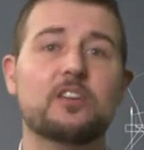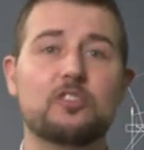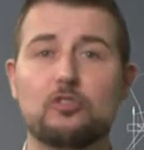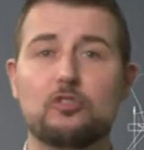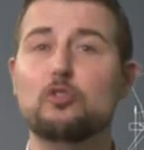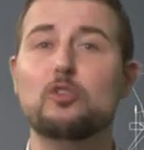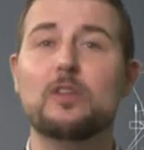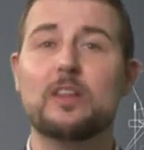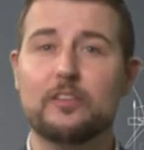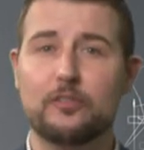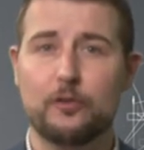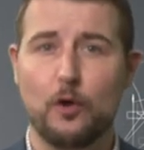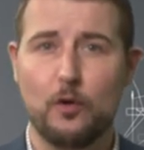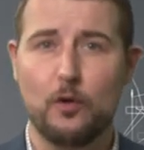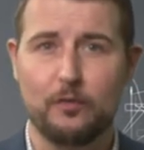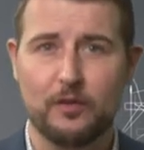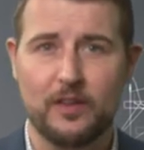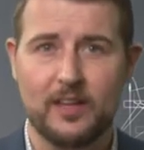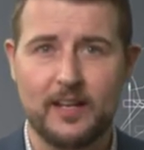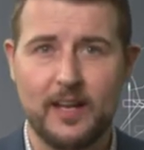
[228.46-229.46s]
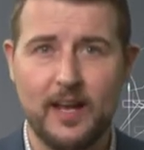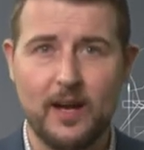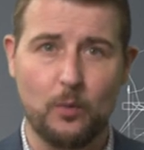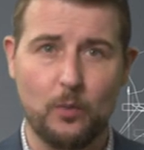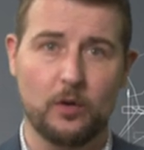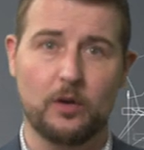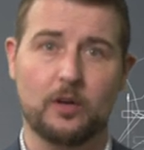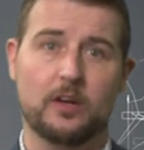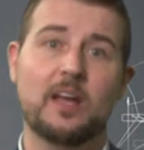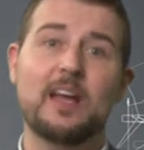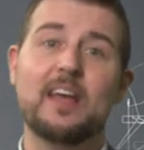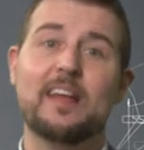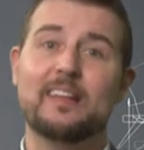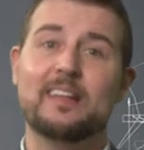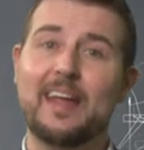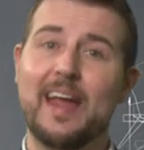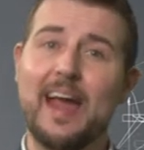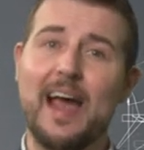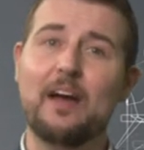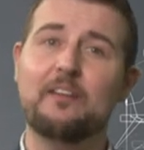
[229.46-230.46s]
do this over the network.
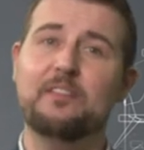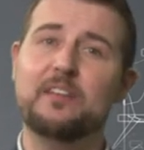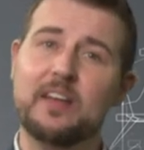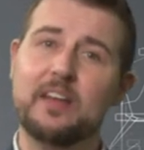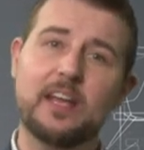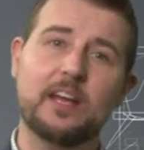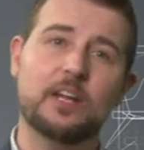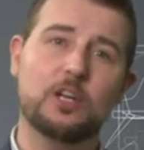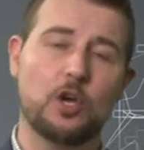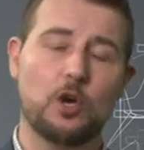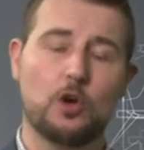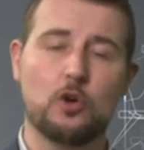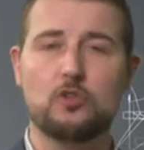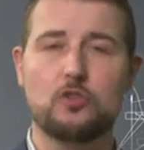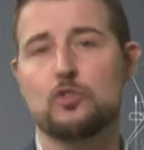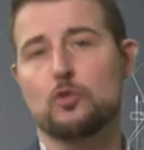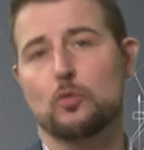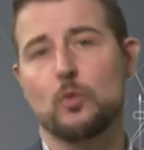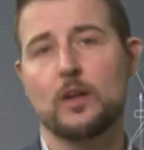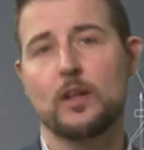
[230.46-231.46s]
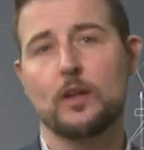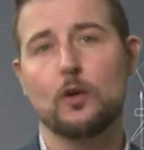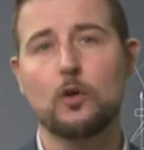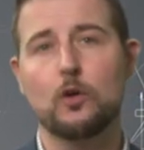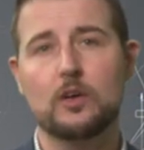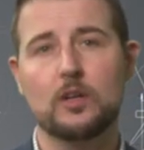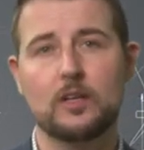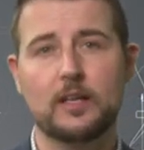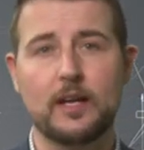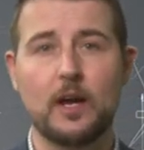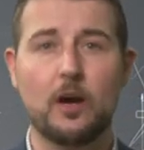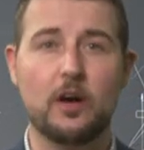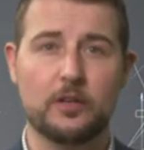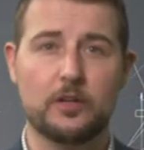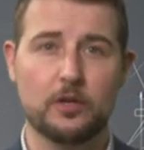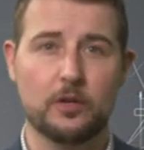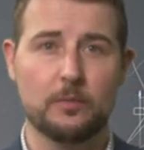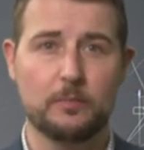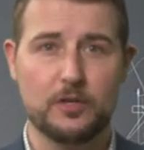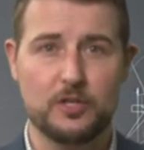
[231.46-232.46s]
They have to get code to run locally
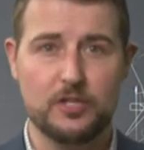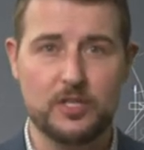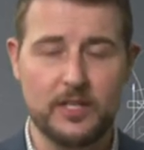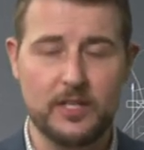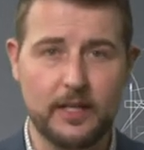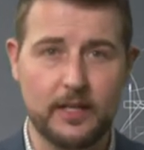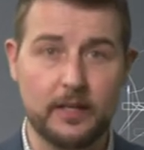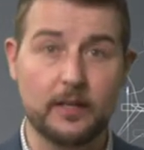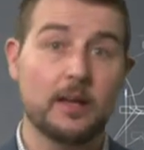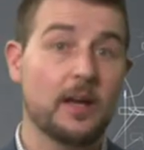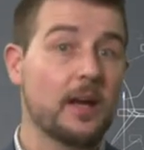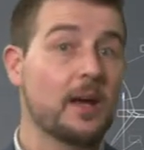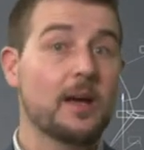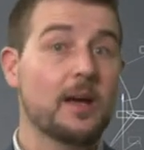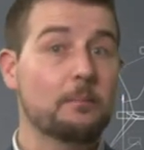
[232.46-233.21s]
on your machine.